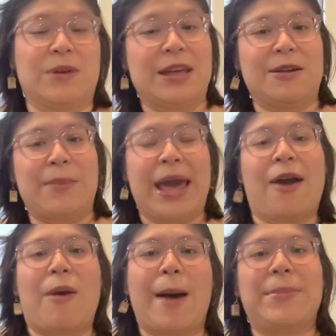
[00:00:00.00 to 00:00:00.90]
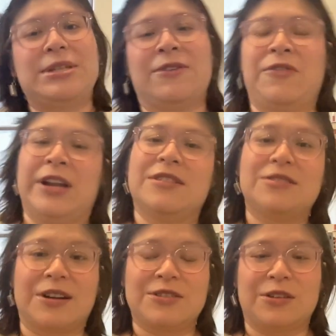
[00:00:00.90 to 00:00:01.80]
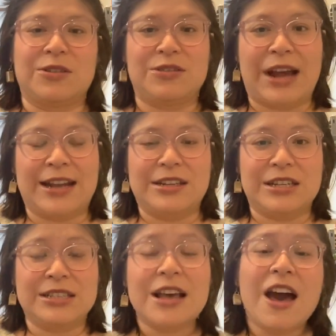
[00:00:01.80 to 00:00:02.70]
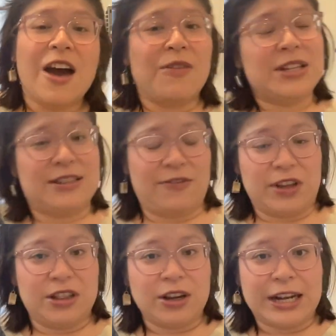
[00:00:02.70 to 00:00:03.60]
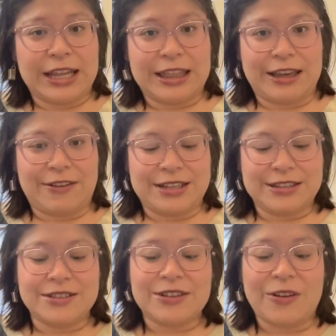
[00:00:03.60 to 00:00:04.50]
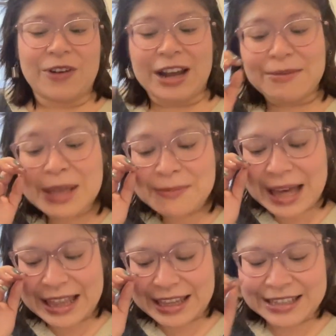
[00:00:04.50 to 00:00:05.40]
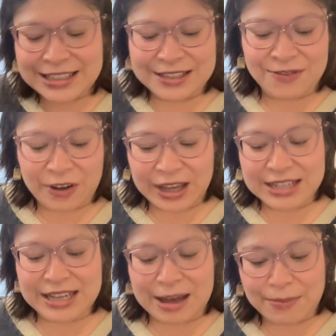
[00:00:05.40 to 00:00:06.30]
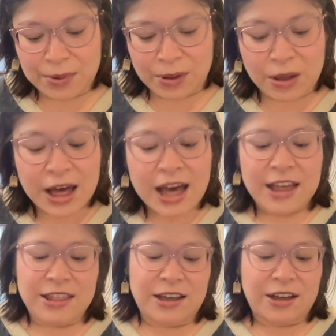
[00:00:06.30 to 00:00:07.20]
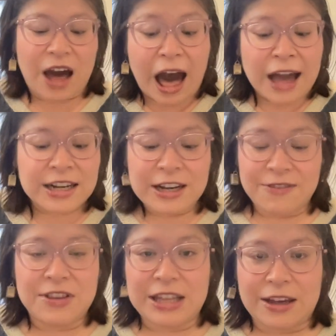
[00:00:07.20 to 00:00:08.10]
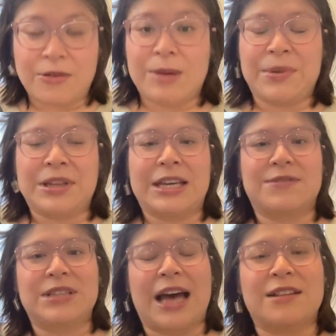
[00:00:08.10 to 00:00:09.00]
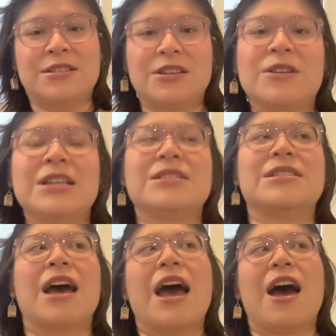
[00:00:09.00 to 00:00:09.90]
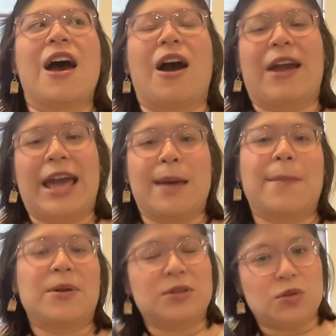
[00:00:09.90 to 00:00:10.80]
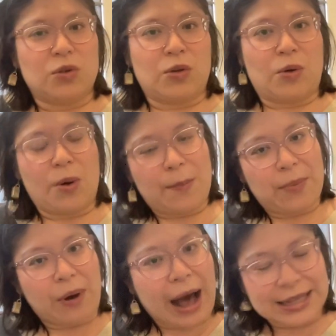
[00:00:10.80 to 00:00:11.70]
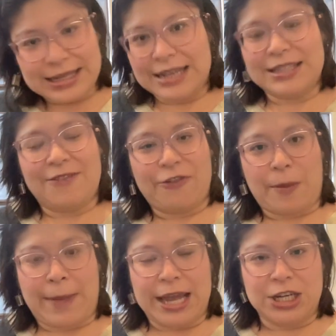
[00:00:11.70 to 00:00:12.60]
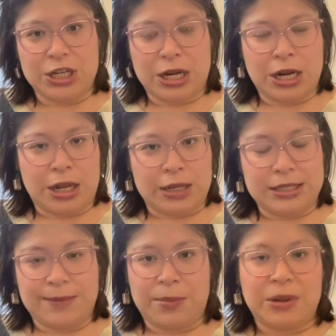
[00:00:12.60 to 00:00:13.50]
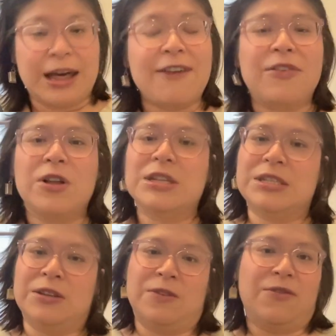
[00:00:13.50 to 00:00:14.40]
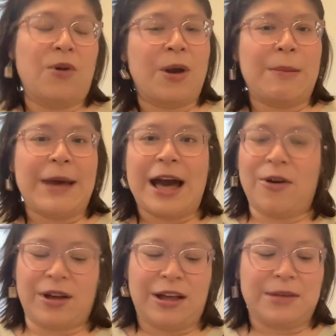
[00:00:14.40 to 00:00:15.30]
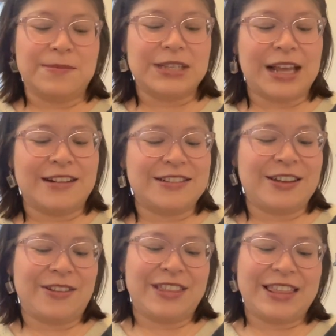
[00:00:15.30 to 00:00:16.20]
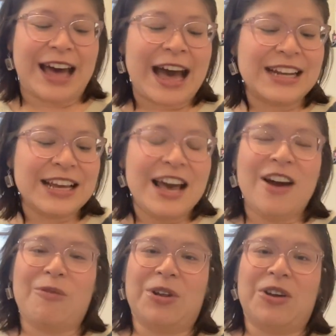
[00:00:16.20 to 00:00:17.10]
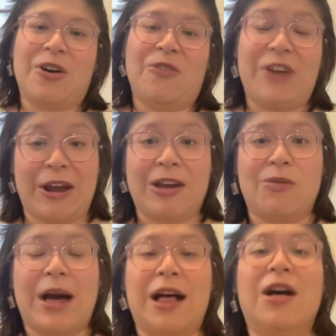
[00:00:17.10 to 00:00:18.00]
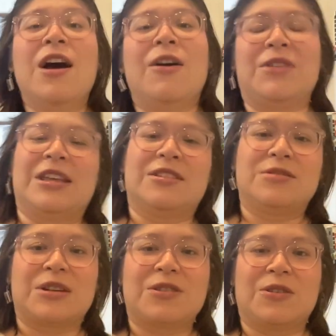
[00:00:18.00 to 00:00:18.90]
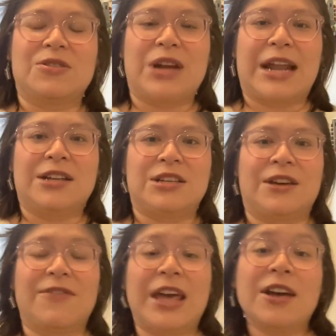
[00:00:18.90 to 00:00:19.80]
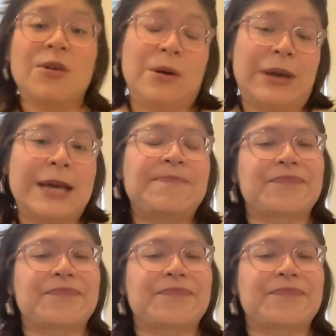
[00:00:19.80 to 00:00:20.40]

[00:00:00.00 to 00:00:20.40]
you can pair up different instructional strategies with different learning theories. And so what I mean by this is, for example, the cognitive theory believes that students are able to process information on a deeper level to form outcomes. And so that would go very well with the instructional strategy of inquiry,